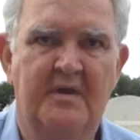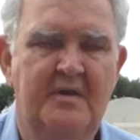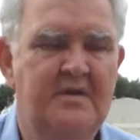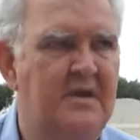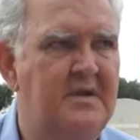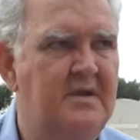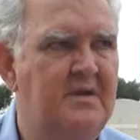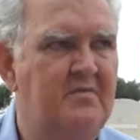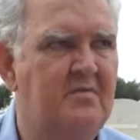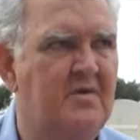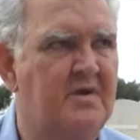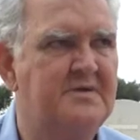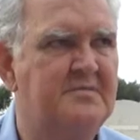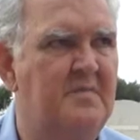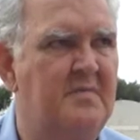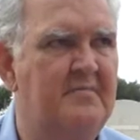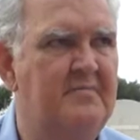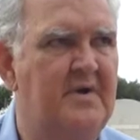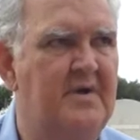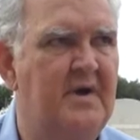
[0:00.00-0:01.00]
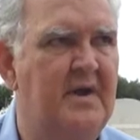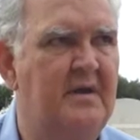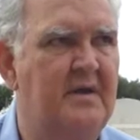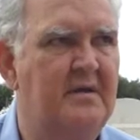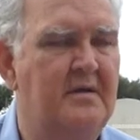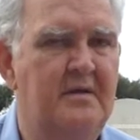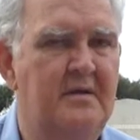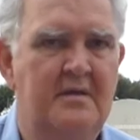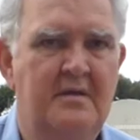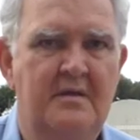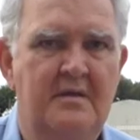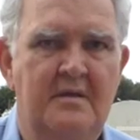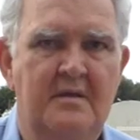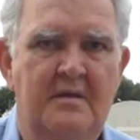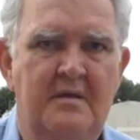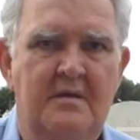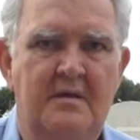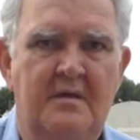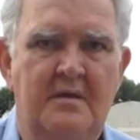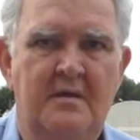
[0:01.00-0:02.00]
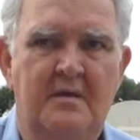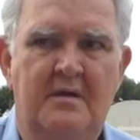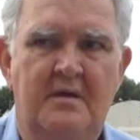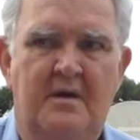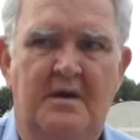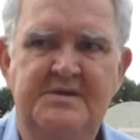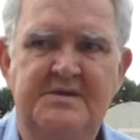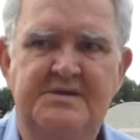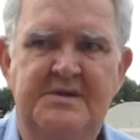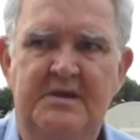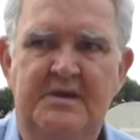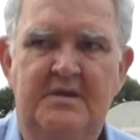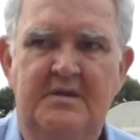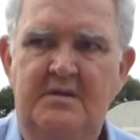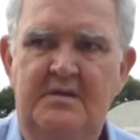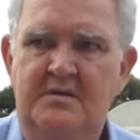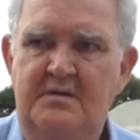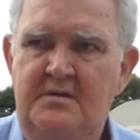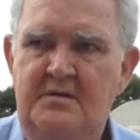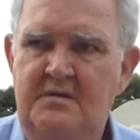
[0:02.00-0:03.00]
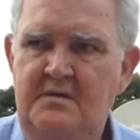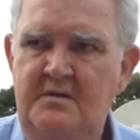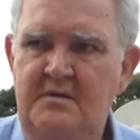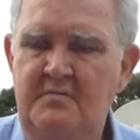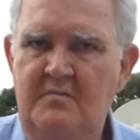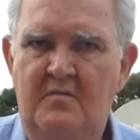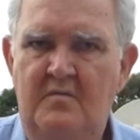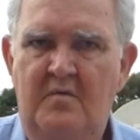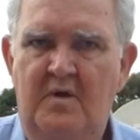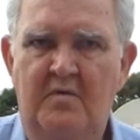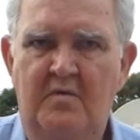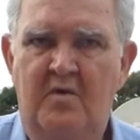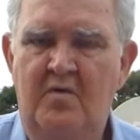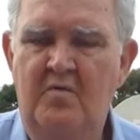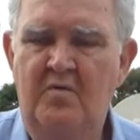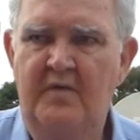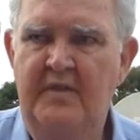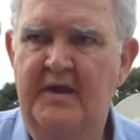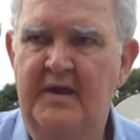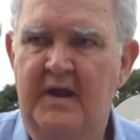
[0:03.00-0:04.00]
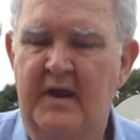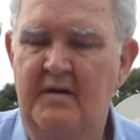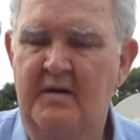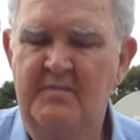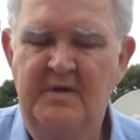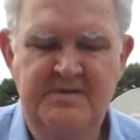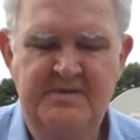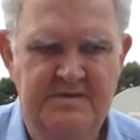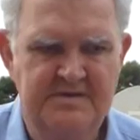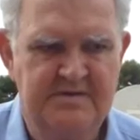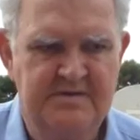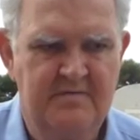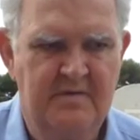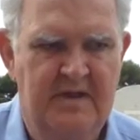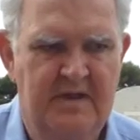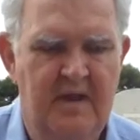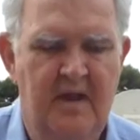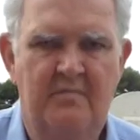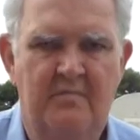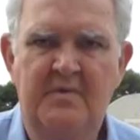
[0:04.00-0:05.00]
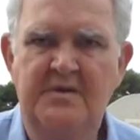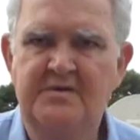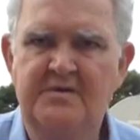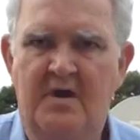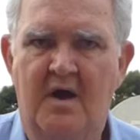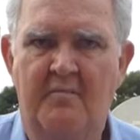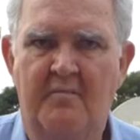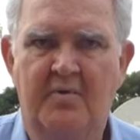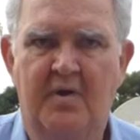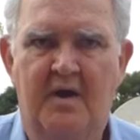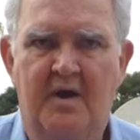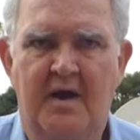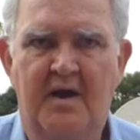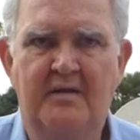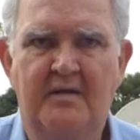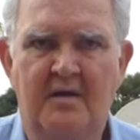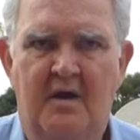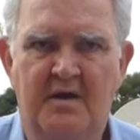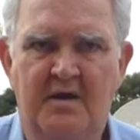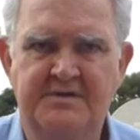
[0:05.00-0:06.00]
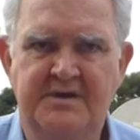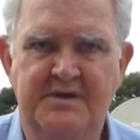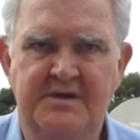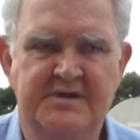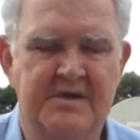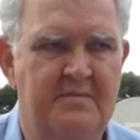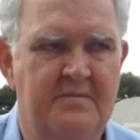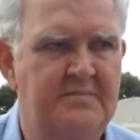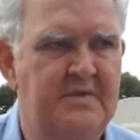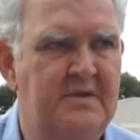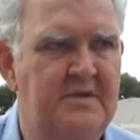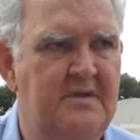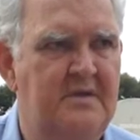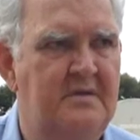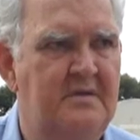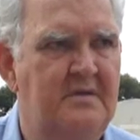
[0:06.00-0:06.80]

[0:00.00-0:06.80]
It didn't cross my mind. I said, who were the Columbans? This was the Columbans. I applied. I was accepted.